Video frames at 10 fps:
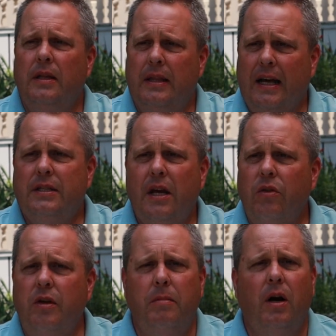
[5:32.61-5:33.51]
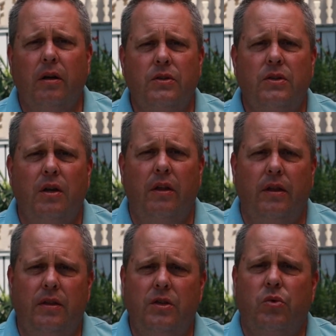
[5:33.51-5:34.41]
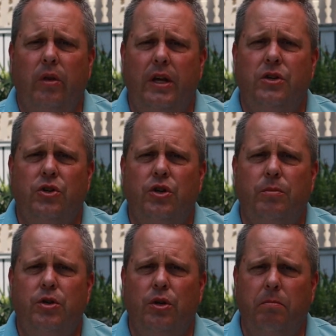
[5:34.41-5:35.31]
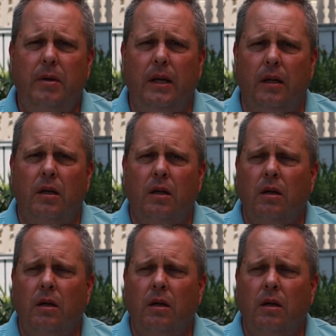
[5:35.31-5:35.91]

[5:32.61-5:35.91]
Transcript: That's how the Americans saw that this relationship should be.